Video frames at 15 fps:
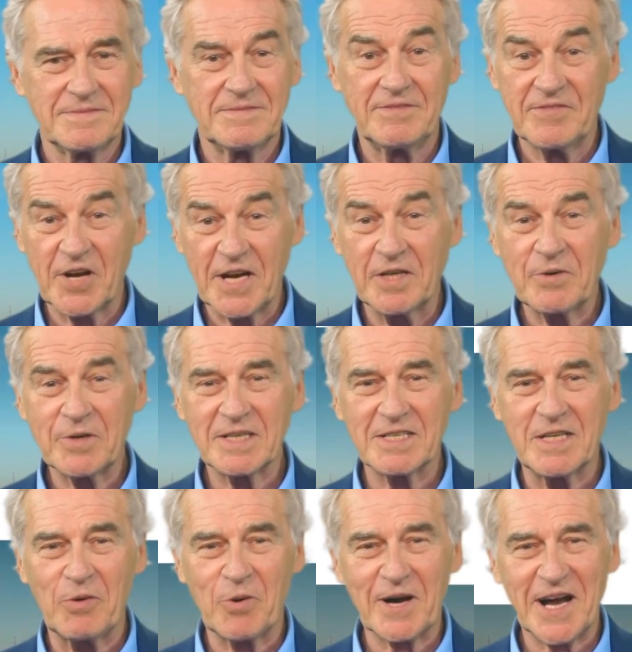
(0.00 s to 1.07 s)
Finally,
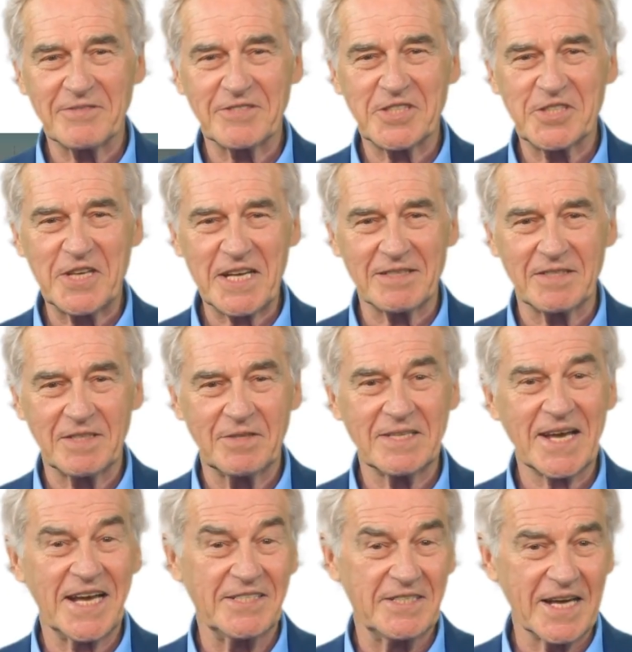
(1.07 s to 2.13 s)
you will have to check that the
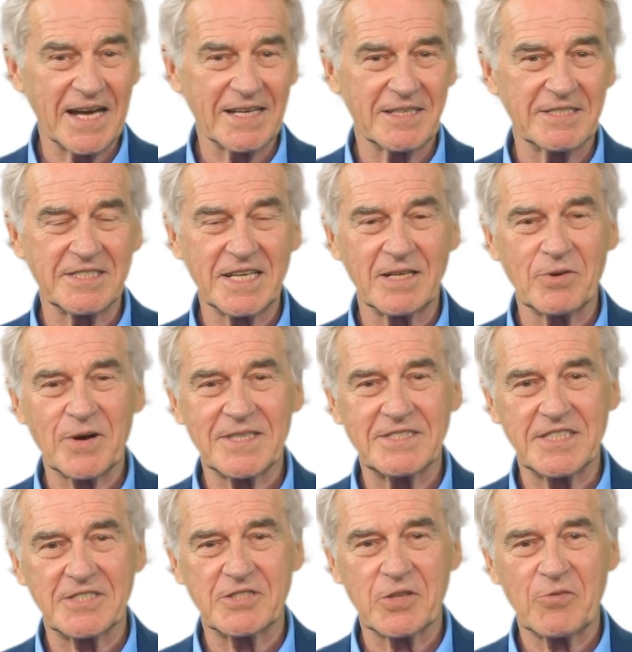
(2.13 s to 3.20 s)
cascading sequence
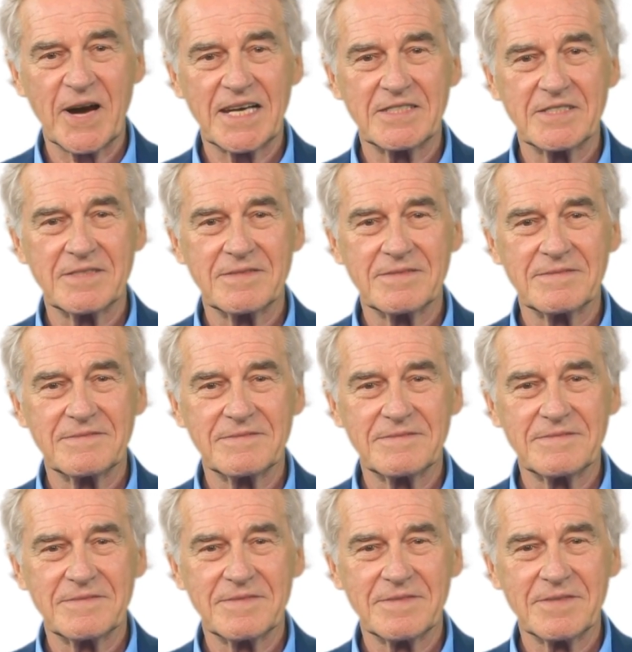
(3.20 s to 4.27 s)
is correct.
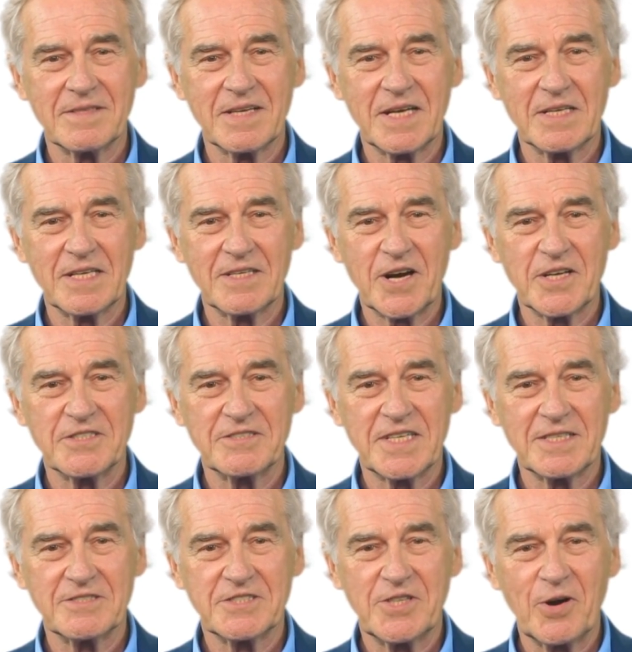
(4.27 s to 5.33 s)
You can ask the
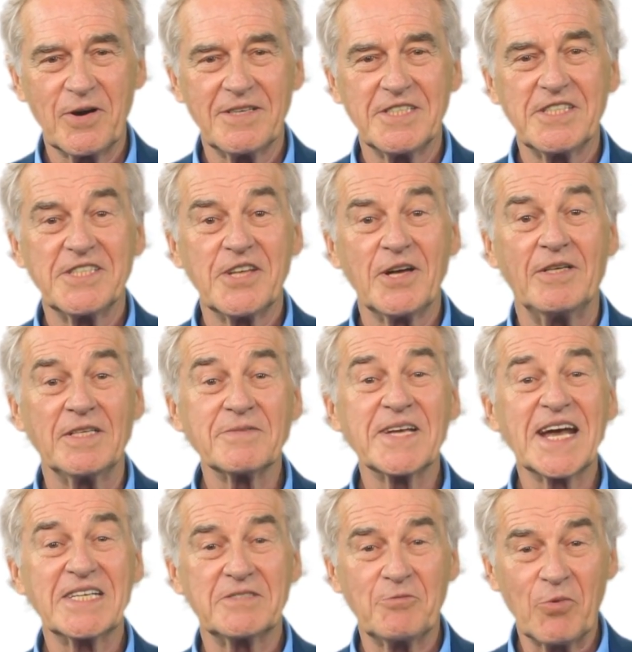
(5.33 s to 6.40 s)
installer to show you
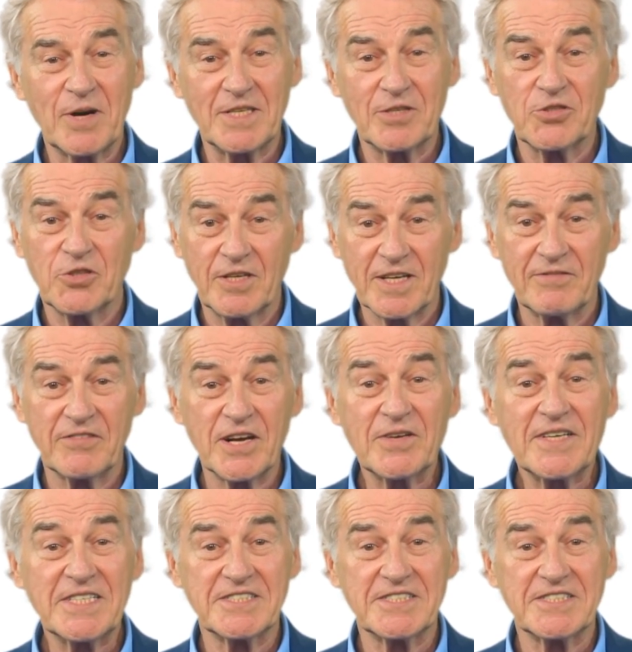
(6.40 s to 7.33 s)
that, when you trigger various